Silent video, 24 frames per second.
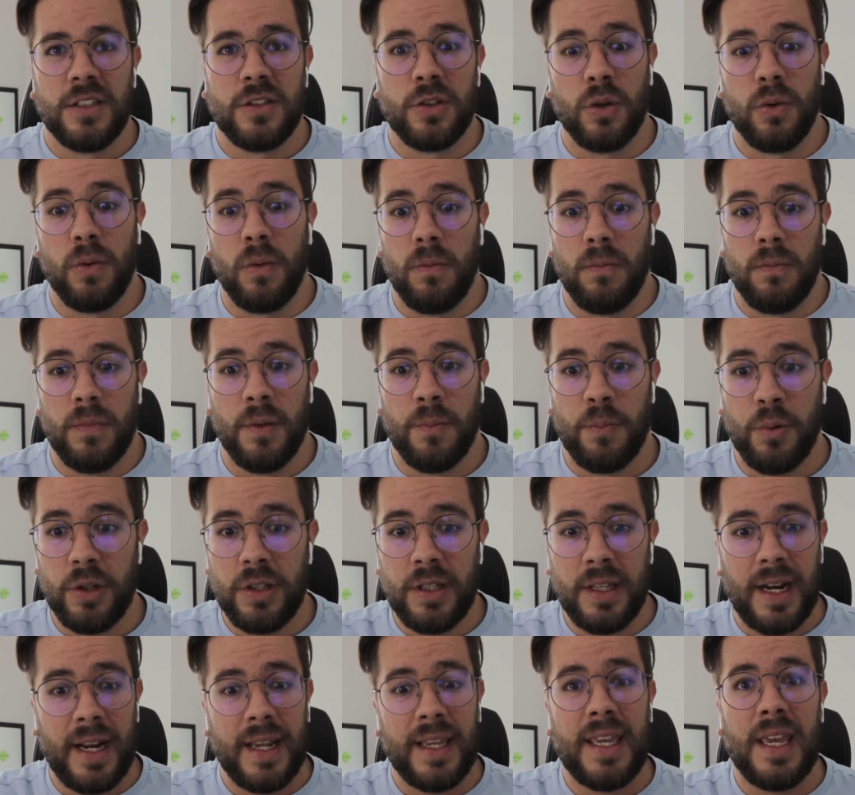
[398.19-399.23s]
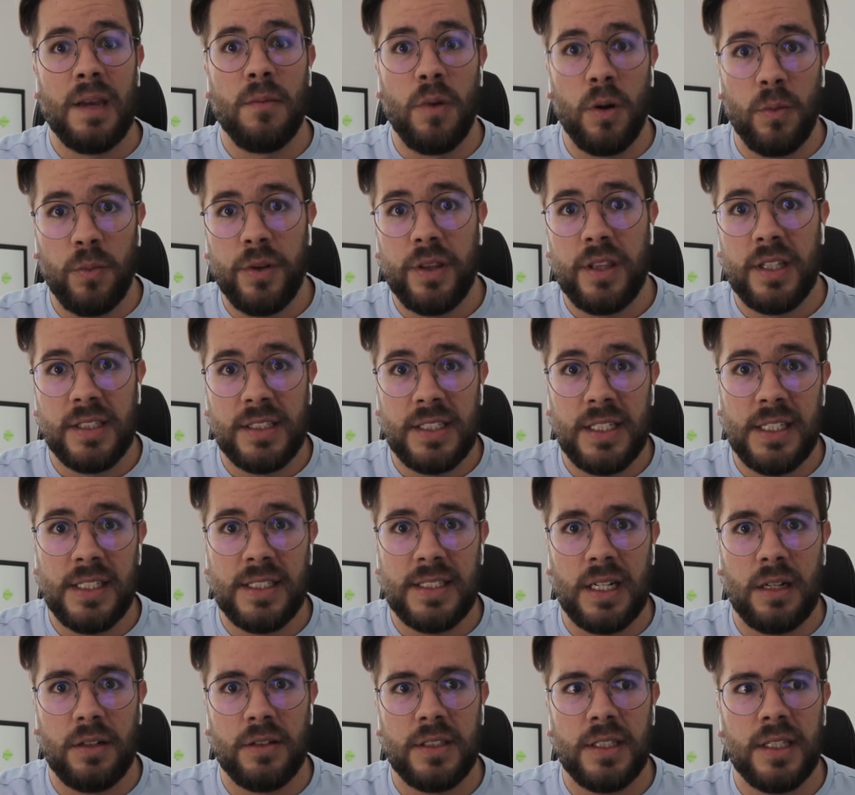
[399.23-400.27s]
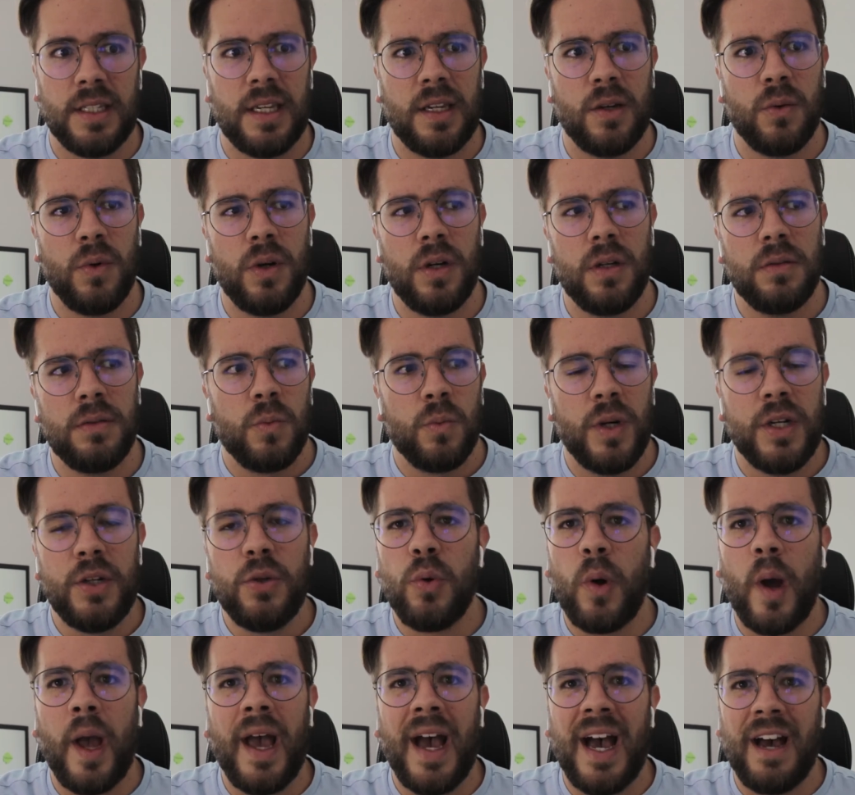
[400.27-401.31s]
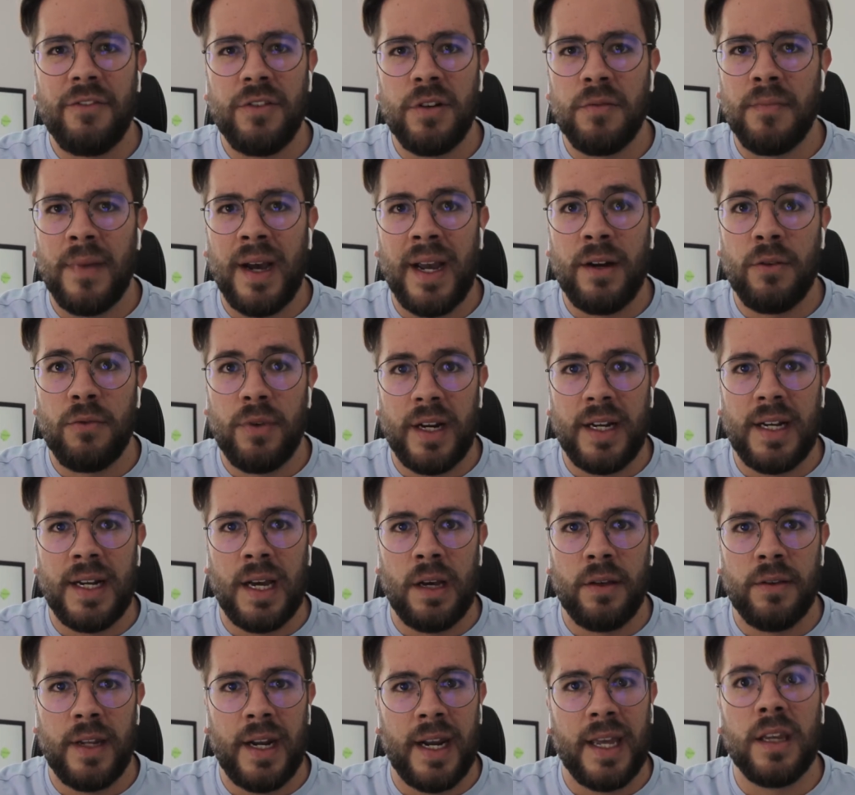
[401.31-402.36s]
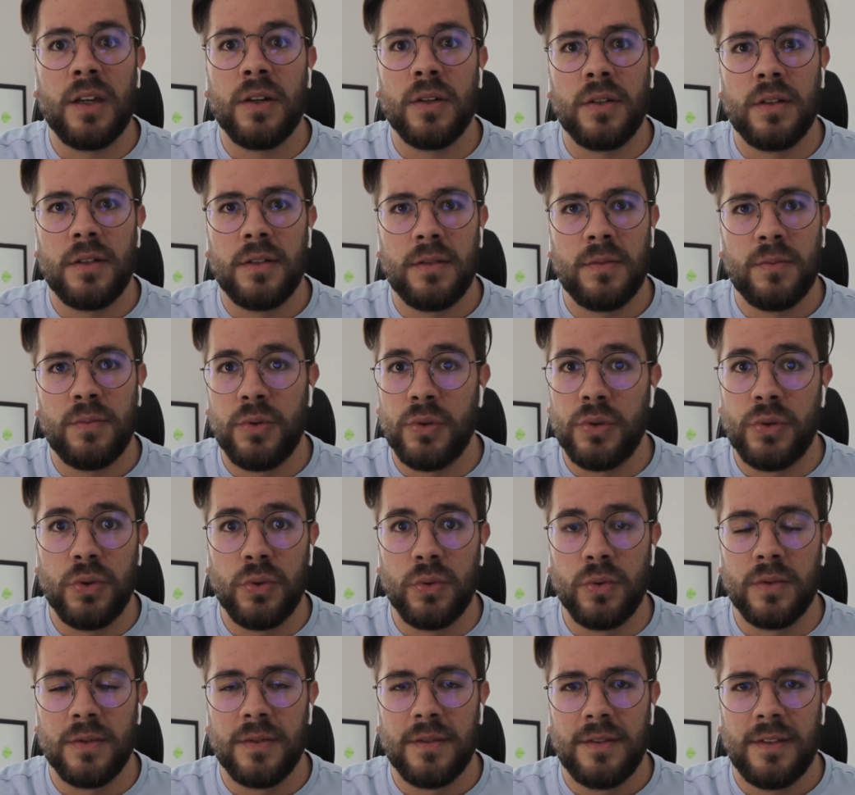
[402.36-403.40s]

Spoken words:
So the point that I came up with this list, I was thinking, well, what do I have in mind right now that I could pursue?